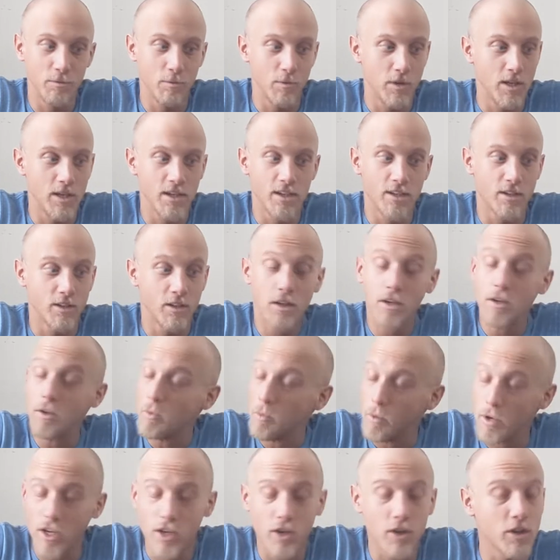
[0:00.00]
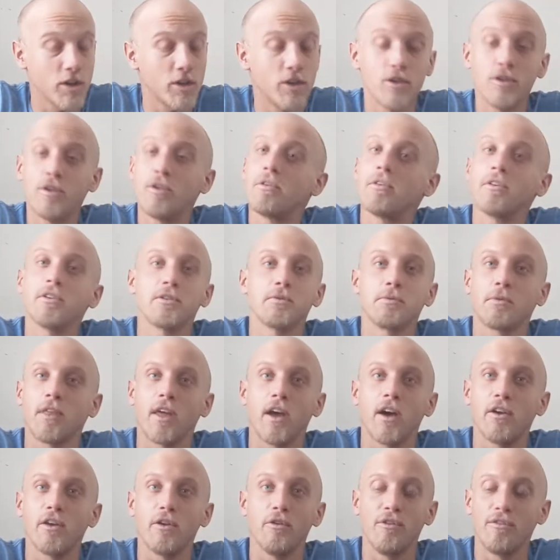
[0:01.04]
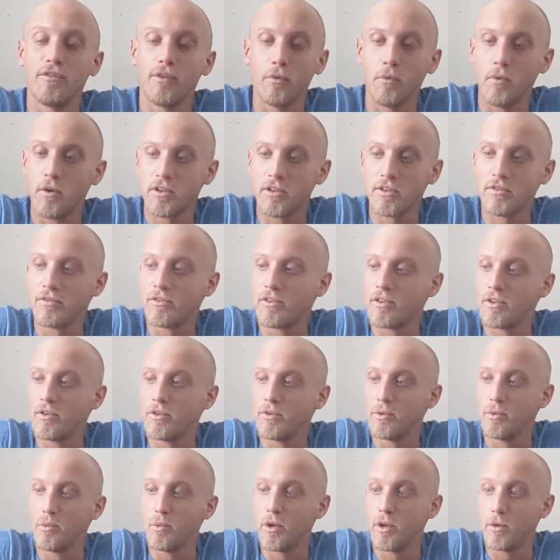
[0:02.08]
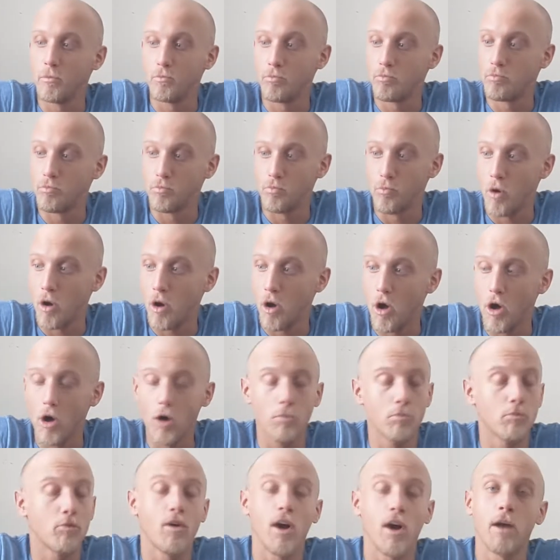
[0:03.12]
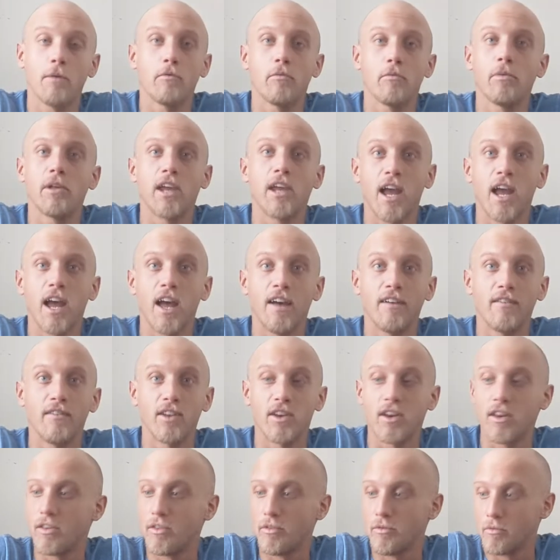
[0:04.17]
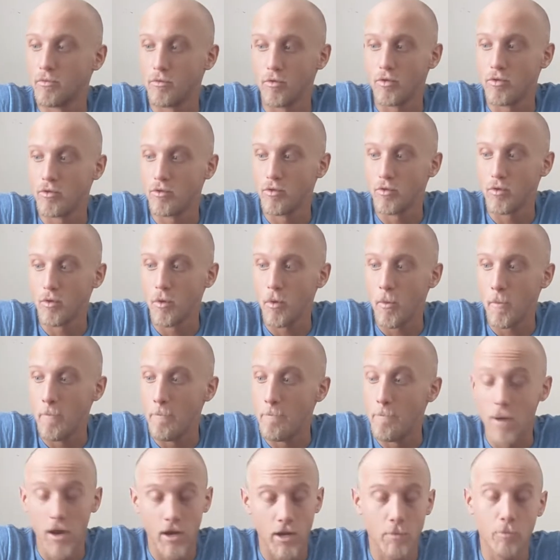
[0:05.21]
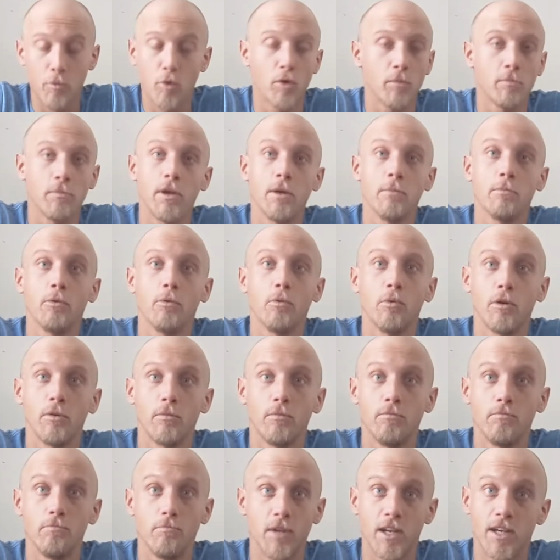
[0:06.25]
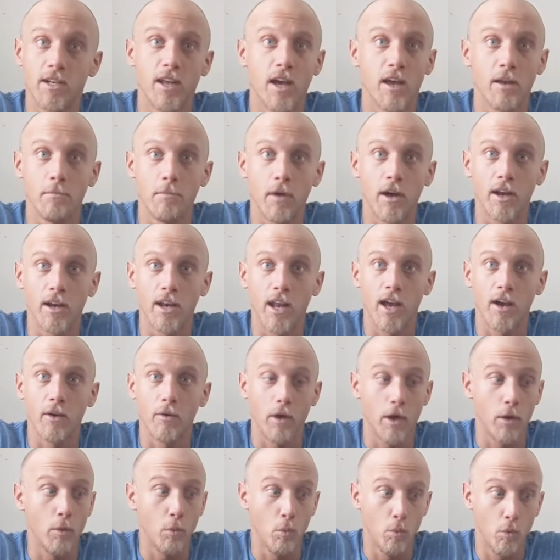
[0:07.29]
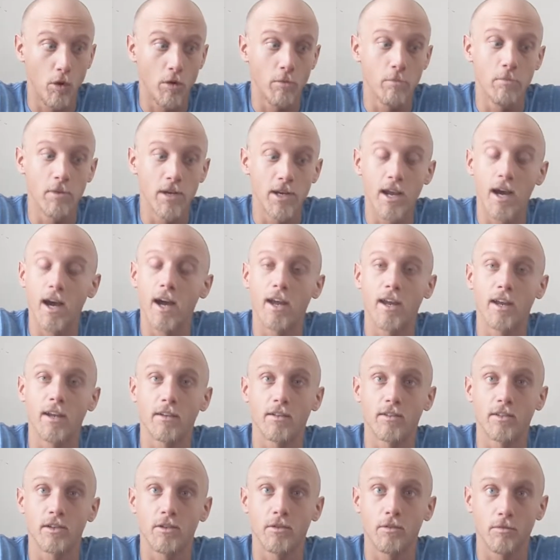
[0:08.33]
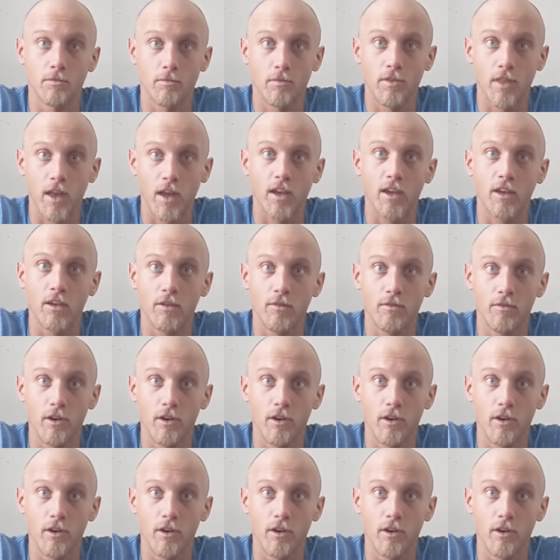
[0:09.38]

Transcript: We couldn't do this without you. If it wasn't for you, we'd all probably have it, and many more people would be dead by now and would be dying. So thank you